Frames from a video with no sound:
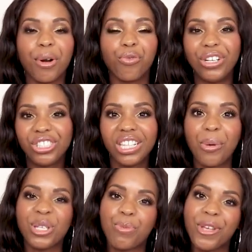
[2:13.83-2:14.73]
Originally
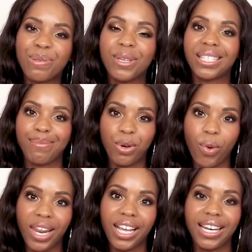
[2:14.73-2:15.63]
it was supposed to be a summer
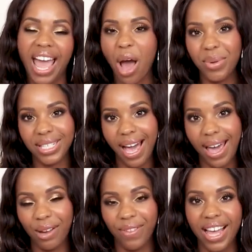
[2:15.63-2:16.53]
wedding. Now it's
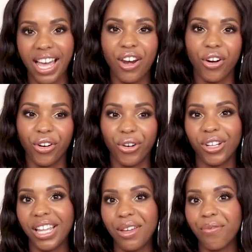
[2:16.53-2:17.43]
kind of like an
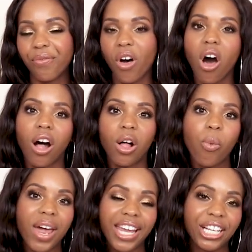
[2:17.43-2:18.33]
early fall
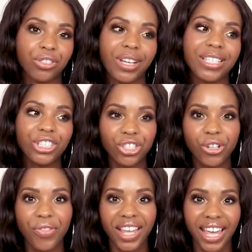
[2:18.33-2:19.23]
wedding,
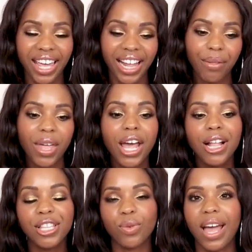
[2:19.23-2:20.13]
transitional thinking.
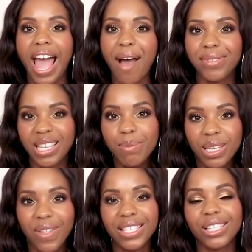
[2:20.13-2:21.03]
So I have some
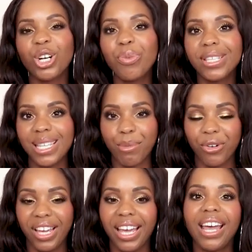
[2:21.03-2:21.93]
stuff that's a little bit
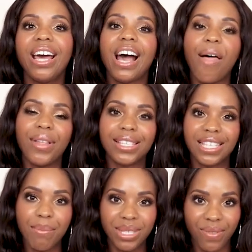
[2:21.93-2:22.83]
summery, and then
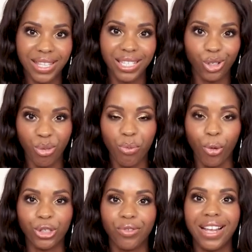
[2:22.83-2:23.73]
some stuff that's a little bit
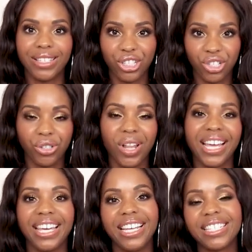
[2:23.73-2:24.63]
more transitional,
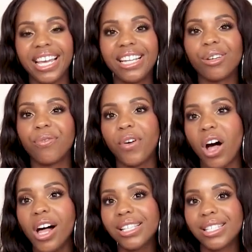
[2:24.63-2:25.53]
like easing into
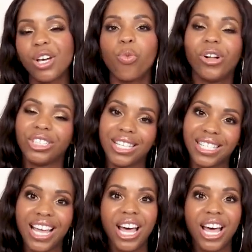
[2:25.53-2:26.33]
fall. So we'll just